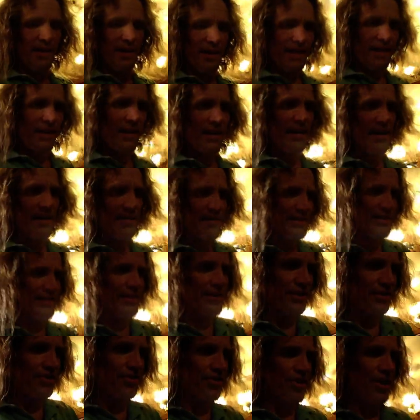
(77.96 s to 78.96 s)
And
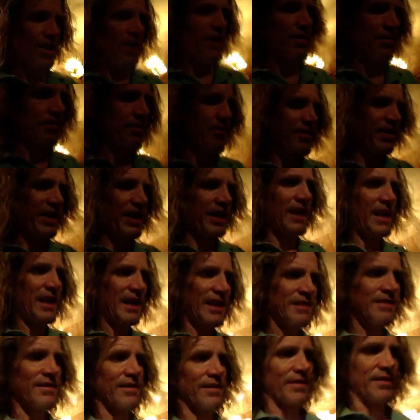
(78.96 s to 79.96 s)
obviously geography
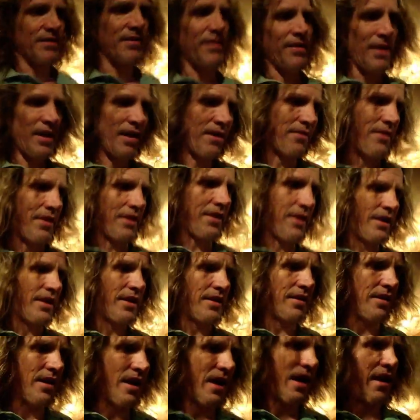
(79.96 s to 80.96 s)
isn't
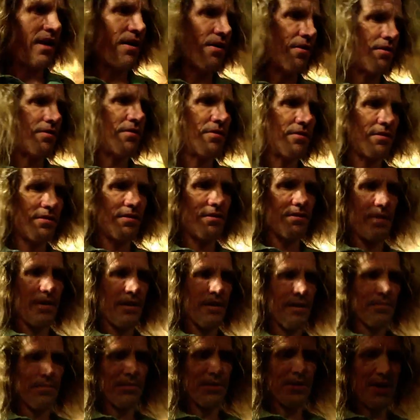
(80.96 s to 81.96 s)
everything now.
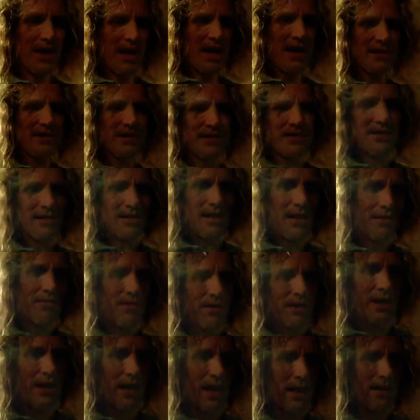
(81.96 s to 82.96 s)
We're not
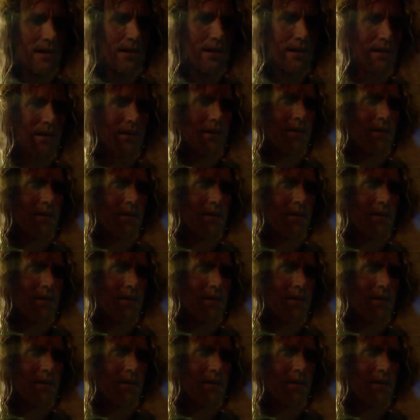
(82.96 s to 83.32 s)
segregated